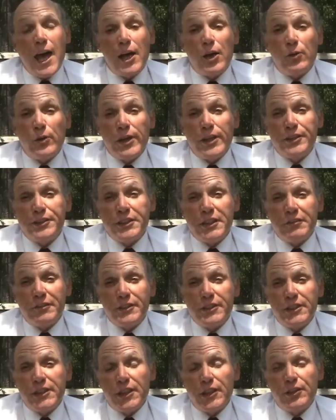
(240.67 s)
At a rate of
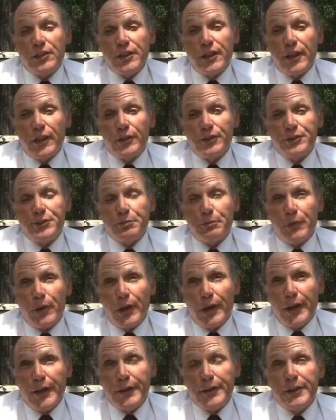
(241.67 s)
$1,700 a
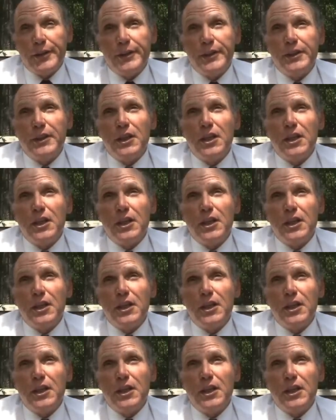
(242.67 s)
month,